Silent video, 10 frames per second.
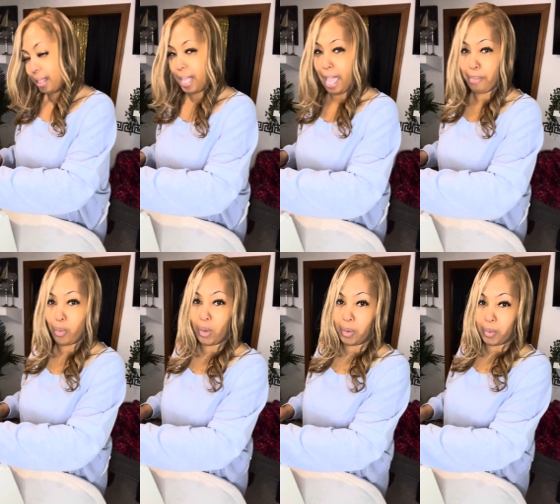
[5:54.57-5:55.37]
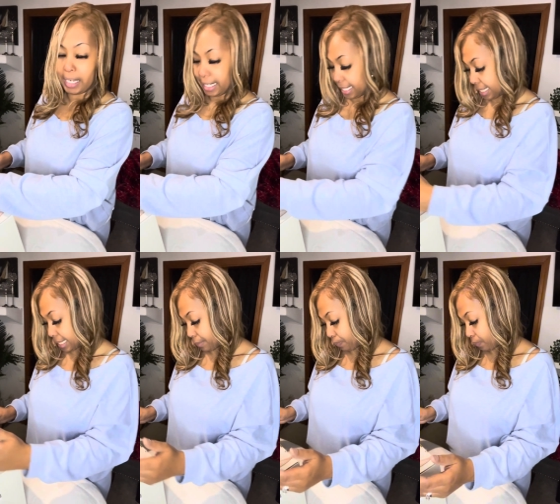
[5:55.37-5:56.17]
I've been wanting one of
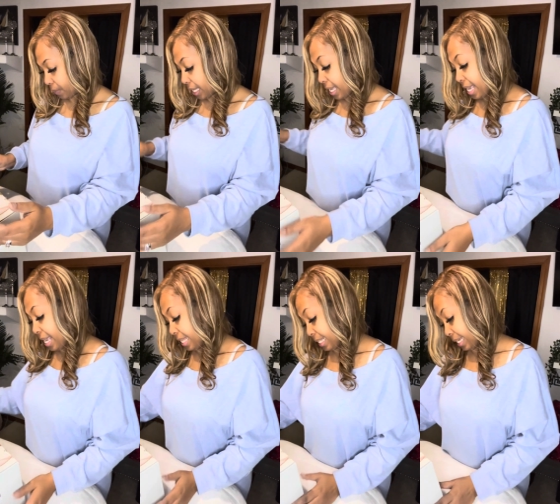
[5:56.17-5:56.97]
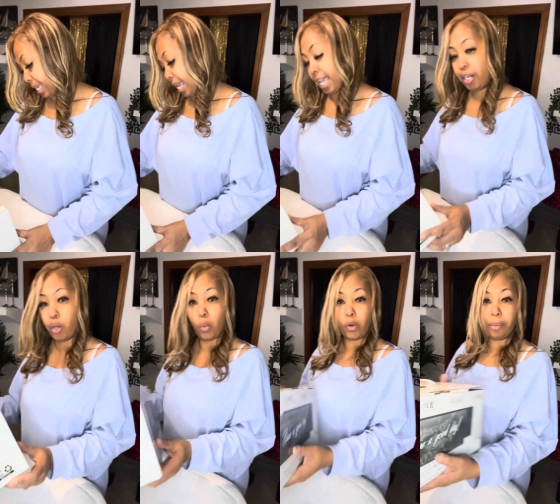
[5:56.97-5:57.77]
these. It's a
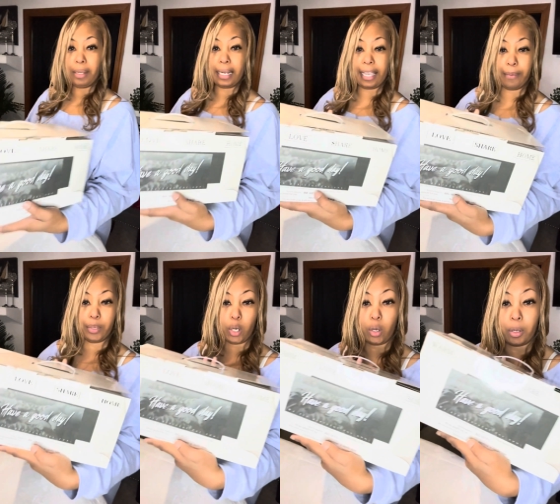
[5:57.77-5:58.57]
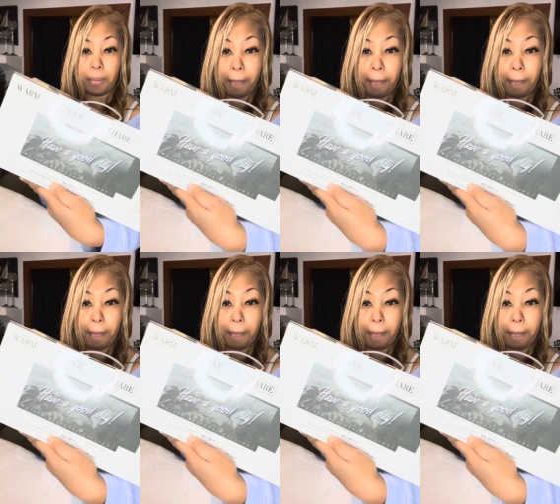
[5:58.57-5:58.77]
candle warming lamp, y'all.